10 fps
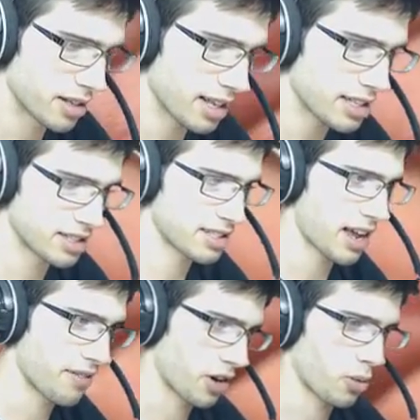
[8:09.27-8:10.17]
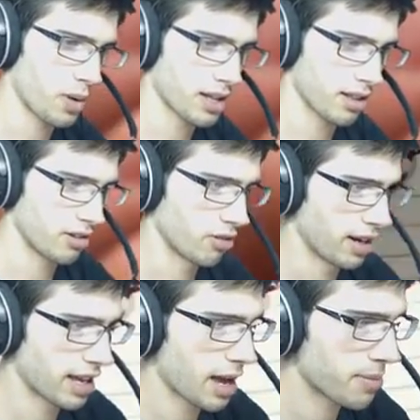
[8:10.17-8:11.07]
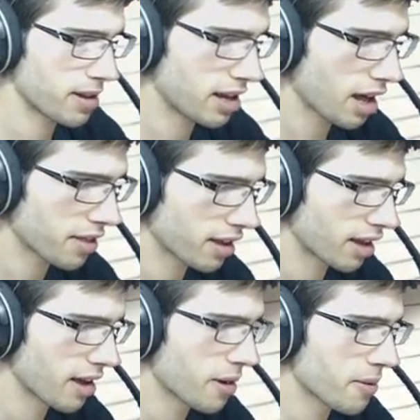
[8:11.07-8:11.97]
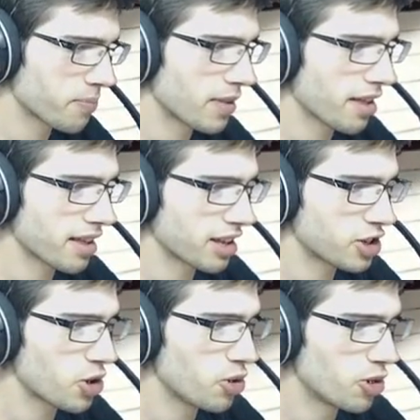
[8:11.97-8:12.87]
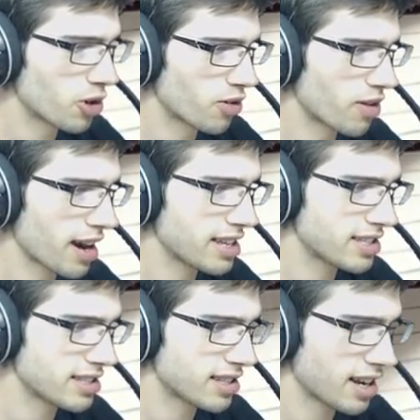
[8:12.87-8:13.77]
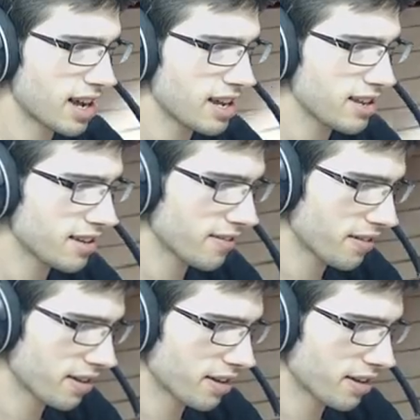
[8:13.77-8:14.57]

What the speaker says: So let's just have a quick little recap here. Nothing too crazy today.